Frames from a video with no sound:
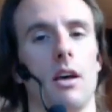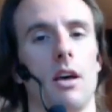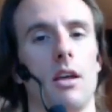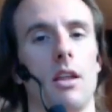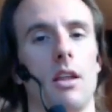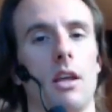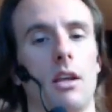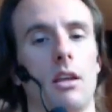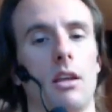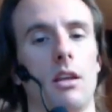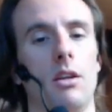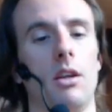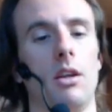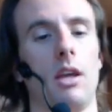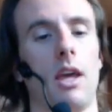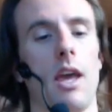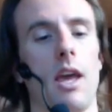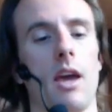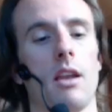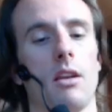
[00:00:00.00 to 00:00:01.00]
like you
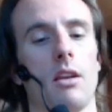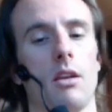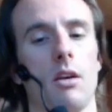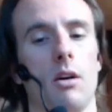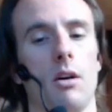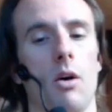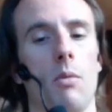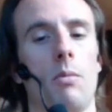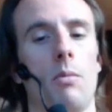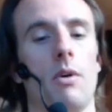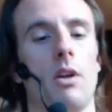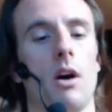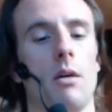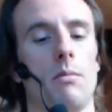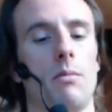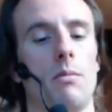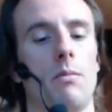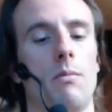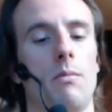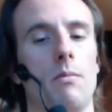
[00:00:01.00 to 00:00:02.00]
can't open
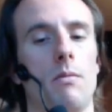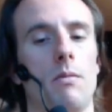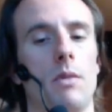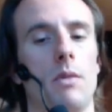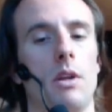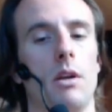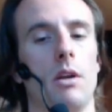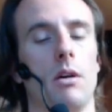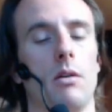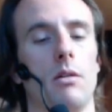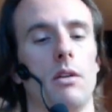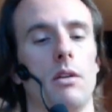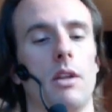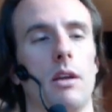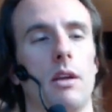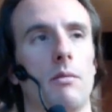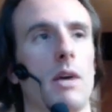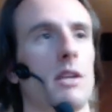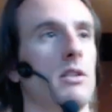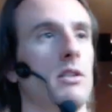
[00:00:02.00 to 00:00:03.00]
up you know,
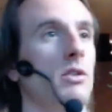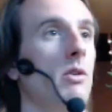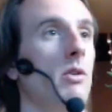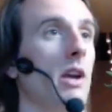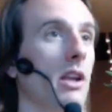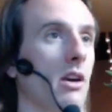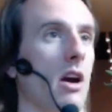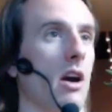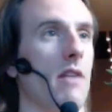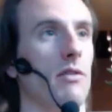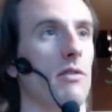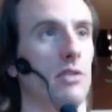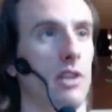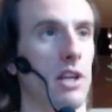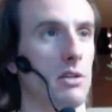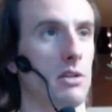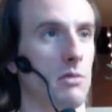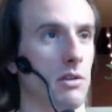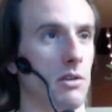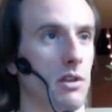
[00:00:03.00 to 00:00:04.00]
like imagine you had a
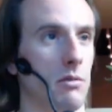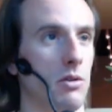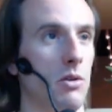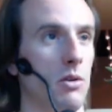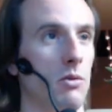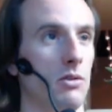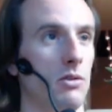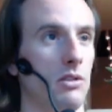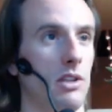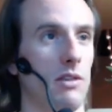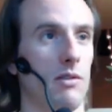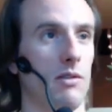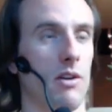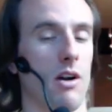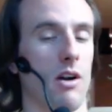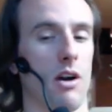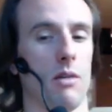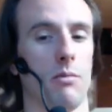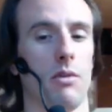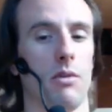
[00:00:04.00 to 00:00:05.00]
conversation with him, you and Stephen
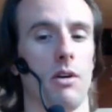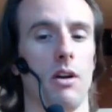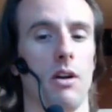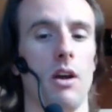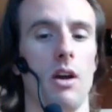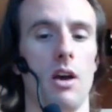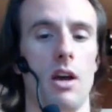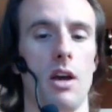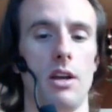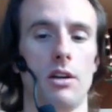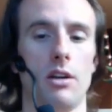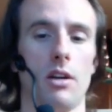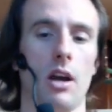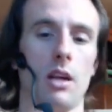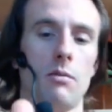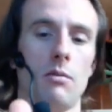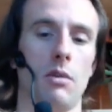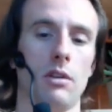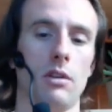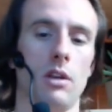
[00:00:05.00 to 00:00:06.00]
Harper. Yeah. you're
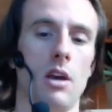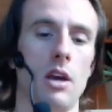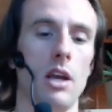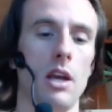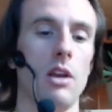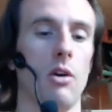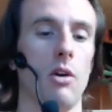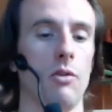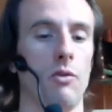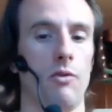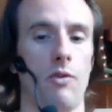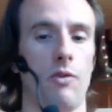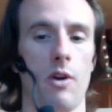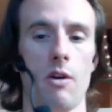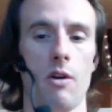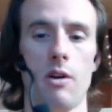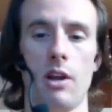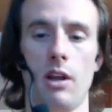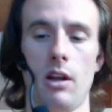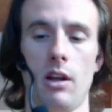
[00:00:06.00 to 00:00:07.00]
talking about, you know,
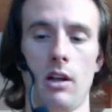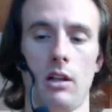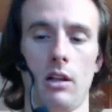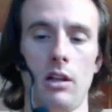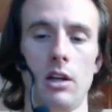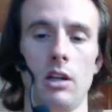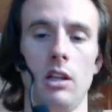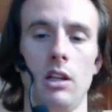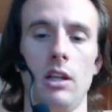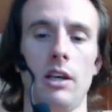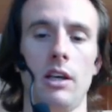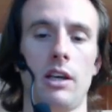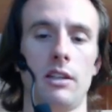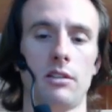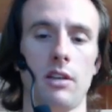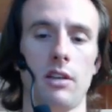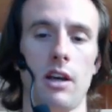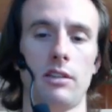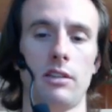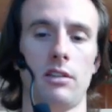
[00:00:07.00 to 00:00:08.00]
very clearly,
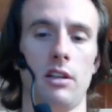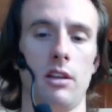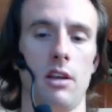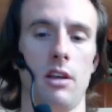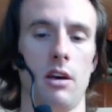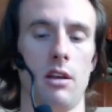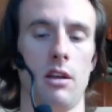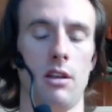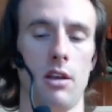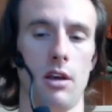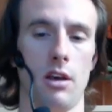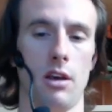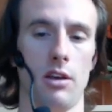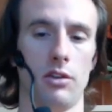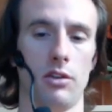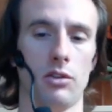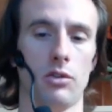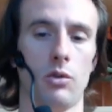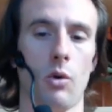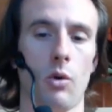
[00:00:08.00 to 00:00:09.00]
concisely the the
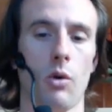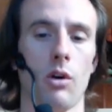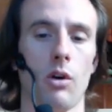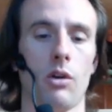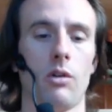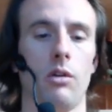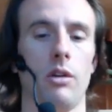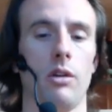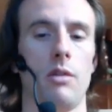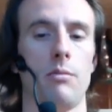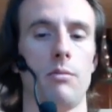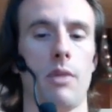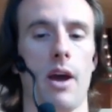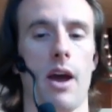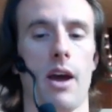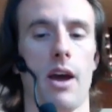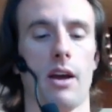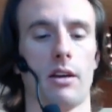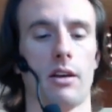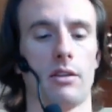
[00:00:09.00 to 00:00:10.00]
historical
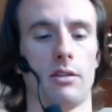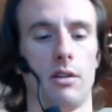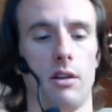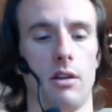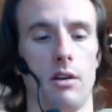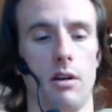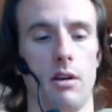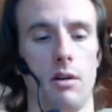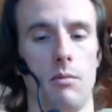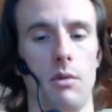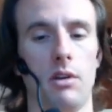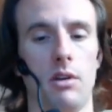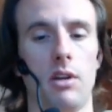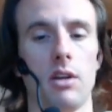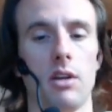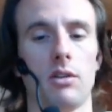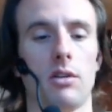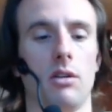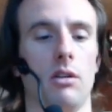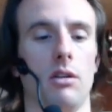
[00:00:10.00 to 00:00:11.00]
impacts, the
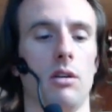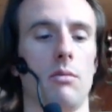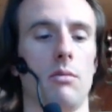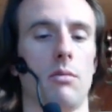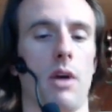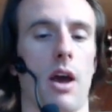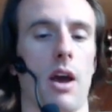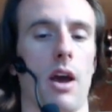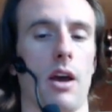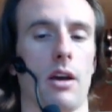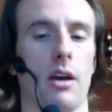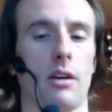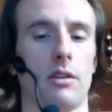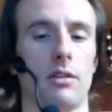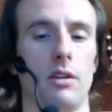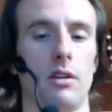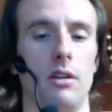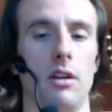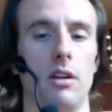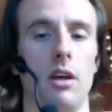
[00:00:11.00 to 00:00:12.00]
medicinal
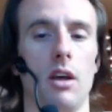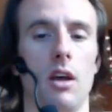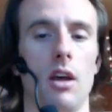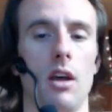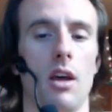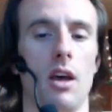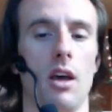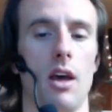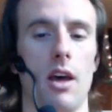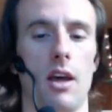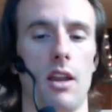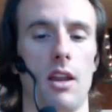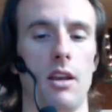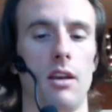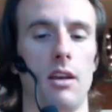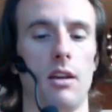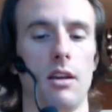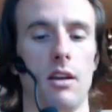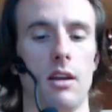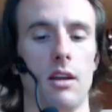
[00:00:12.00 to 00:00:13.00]
impacts, and
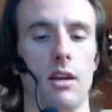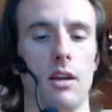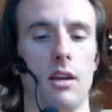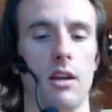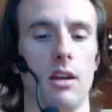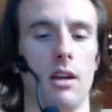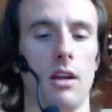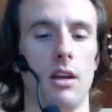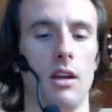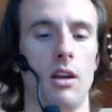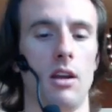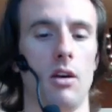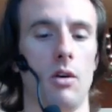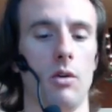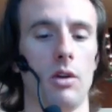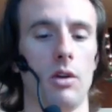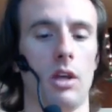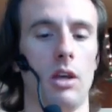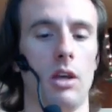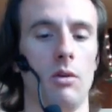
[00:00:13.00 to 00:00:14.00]
and you
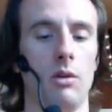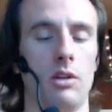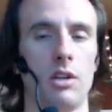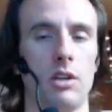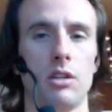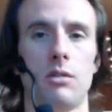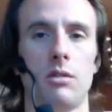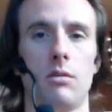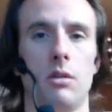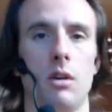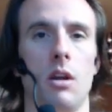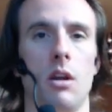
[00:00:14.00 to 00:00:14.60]
know, he would just